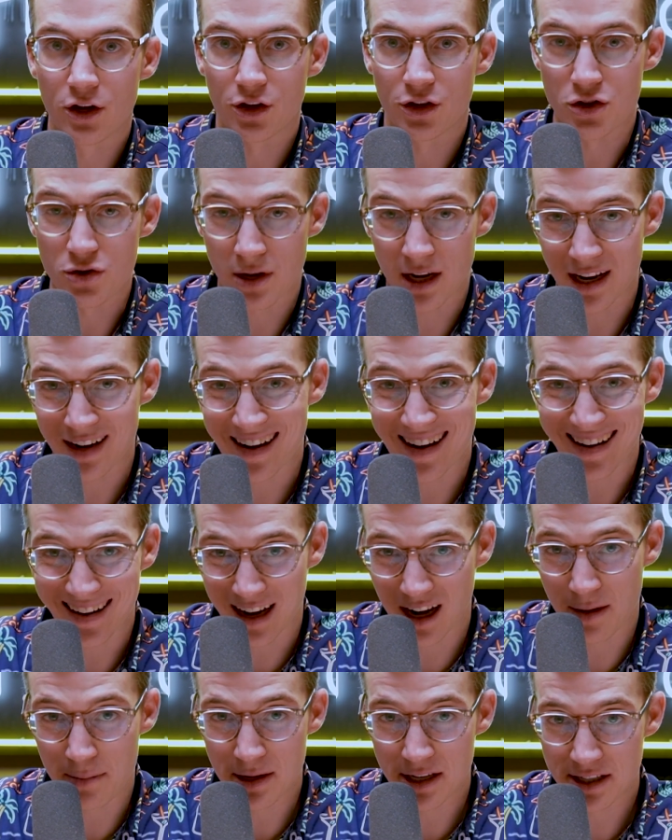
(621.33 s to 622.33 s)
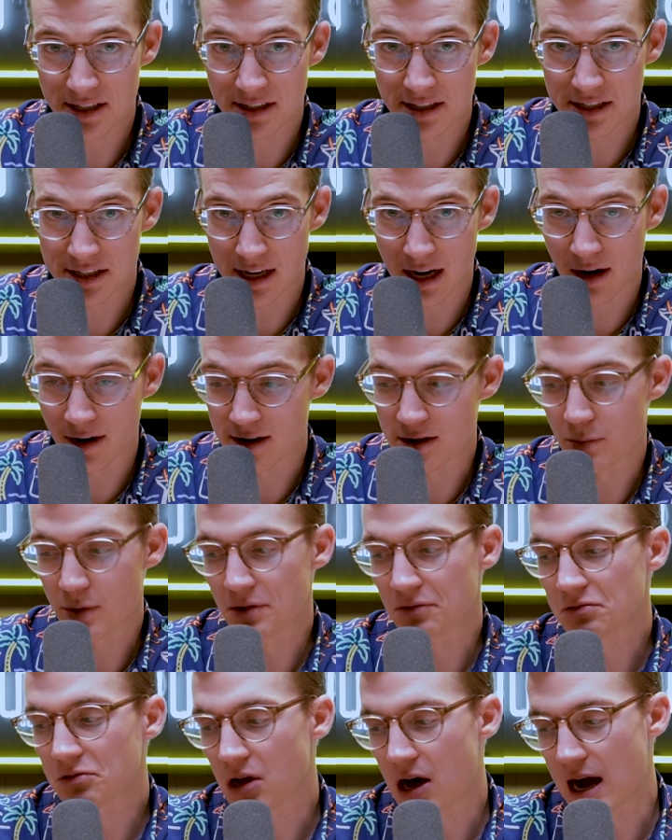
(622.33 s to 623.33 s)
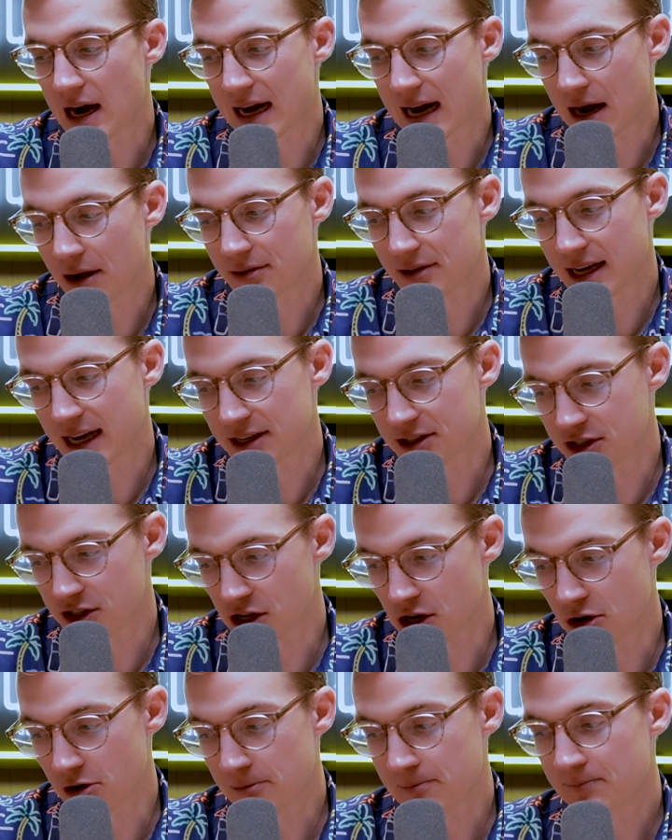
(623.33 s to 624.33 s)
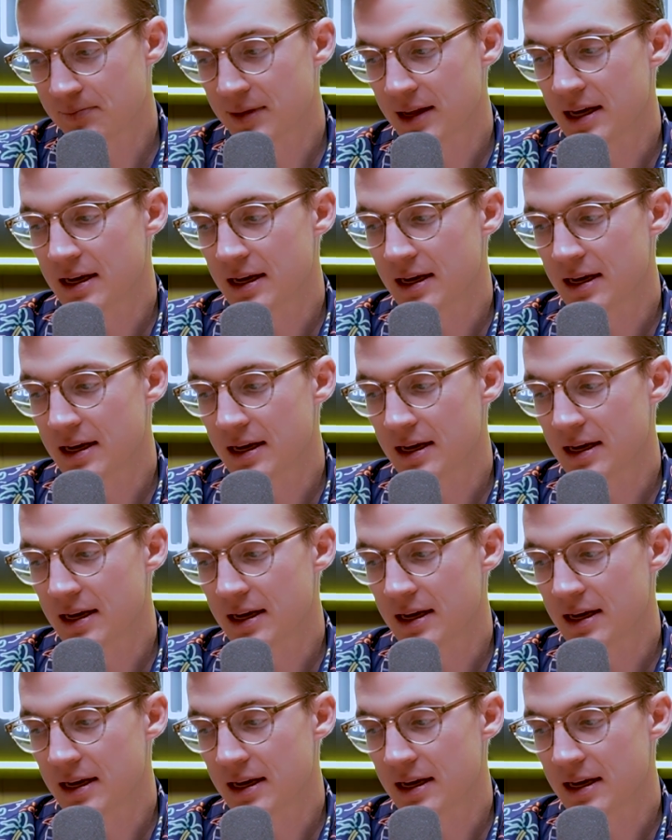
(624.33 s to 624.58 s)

You cannot come into this area. We lock out that zone.